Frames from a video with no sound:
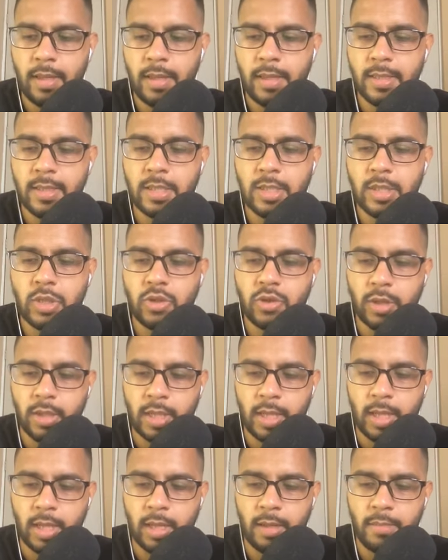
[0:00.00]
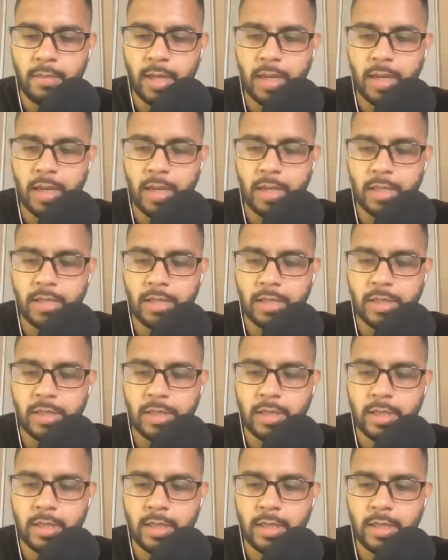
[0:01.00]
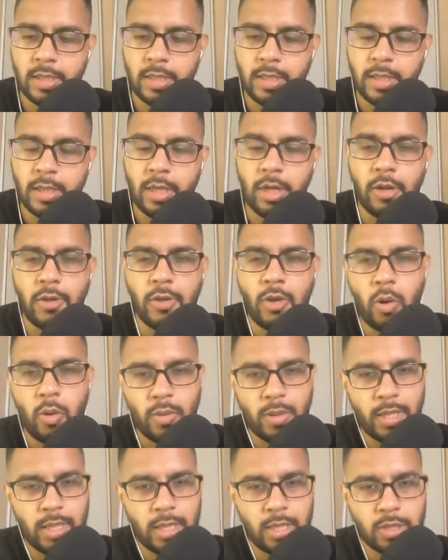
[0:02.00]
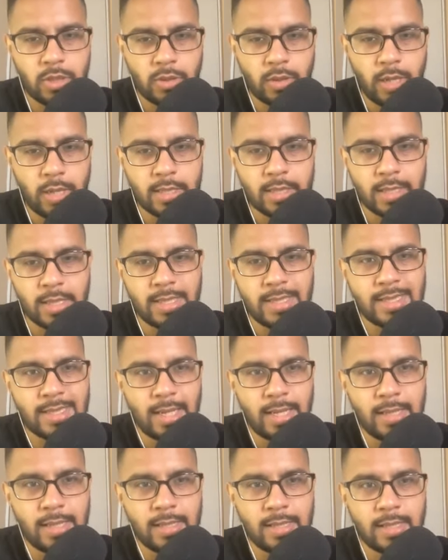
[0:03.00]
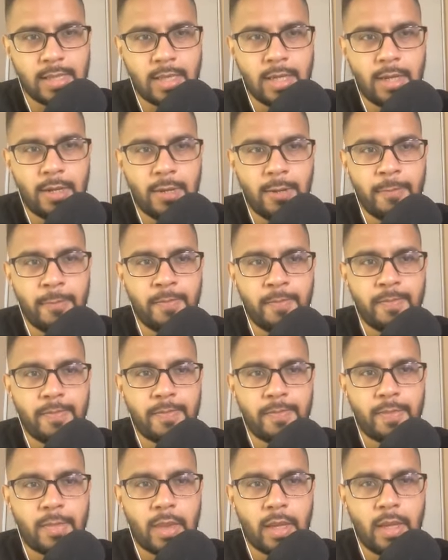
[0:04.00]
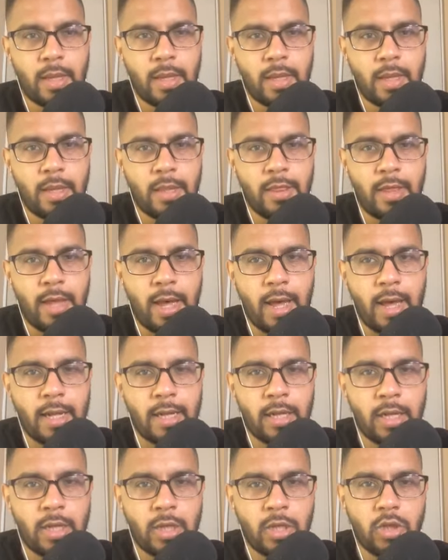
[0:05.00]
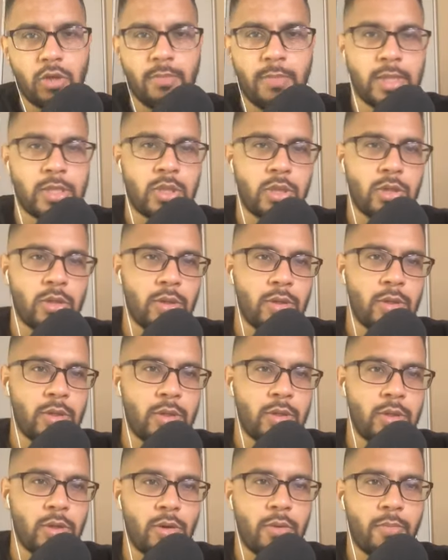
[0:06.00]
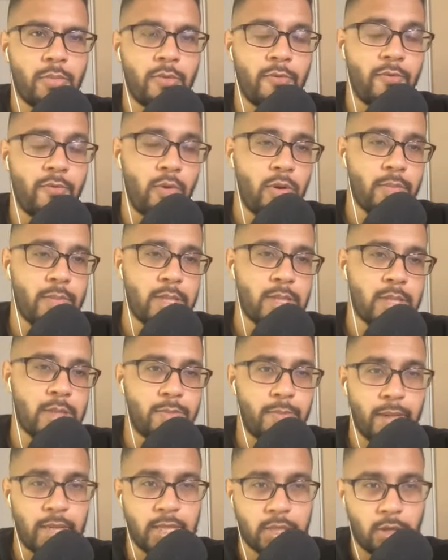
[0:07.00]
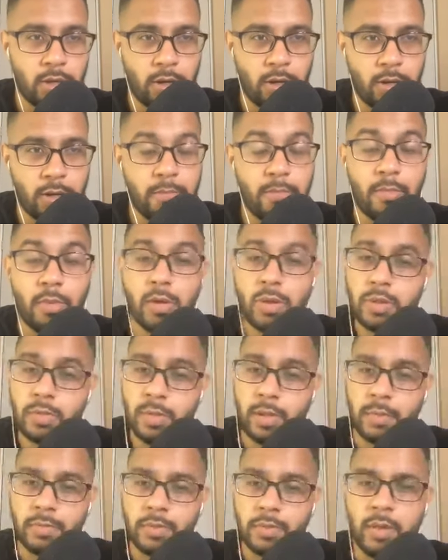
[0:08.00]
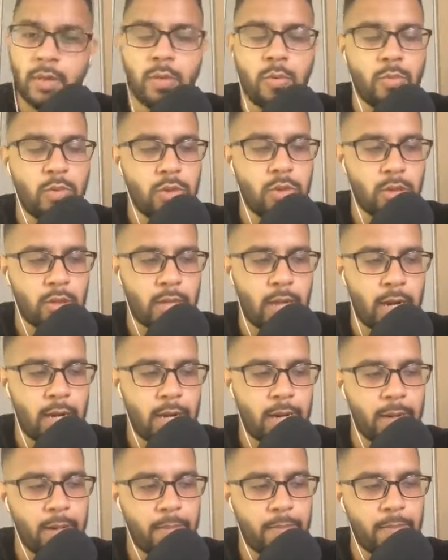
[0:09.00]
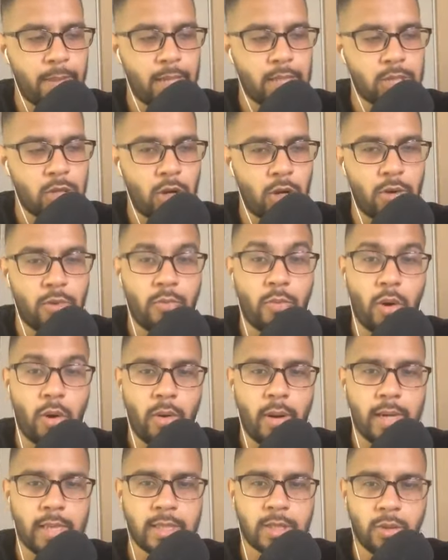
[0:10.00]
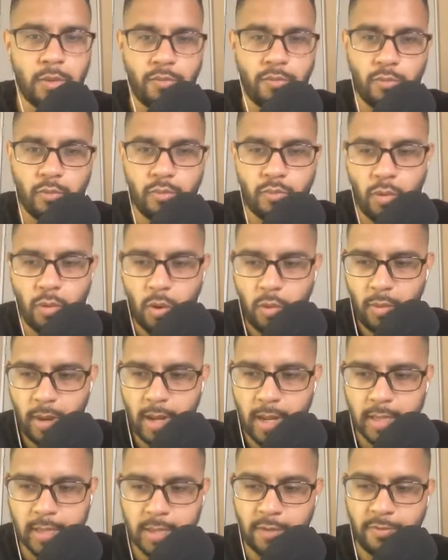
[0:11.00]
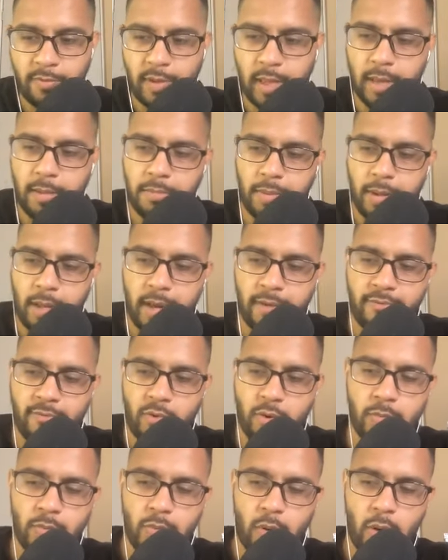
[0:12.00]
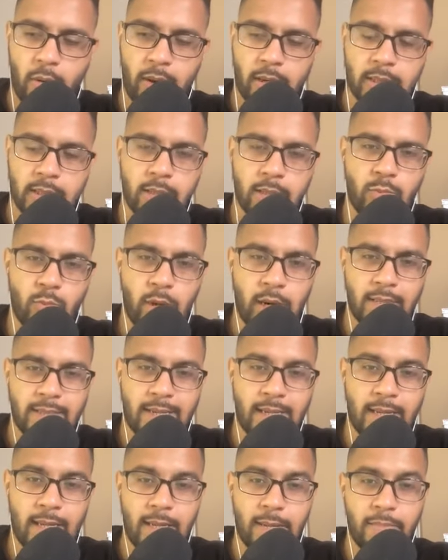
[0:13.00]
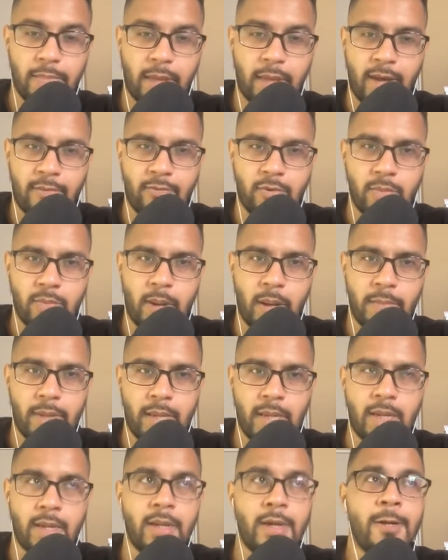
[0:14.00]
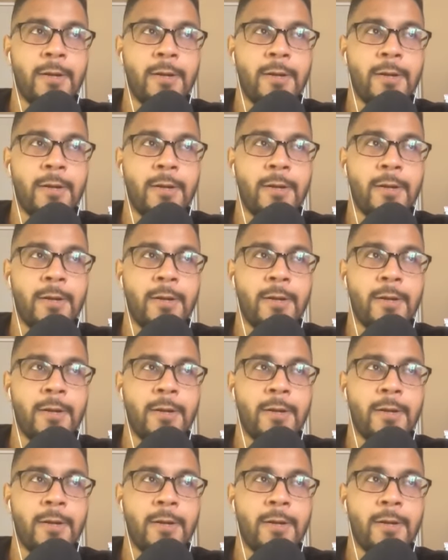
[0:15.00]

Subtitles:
this is tricky because the whole industry actually says that you measure your performance based on, most people will look at it and based on ROAS. So if in platform ROAS, and when I say in platform, I mean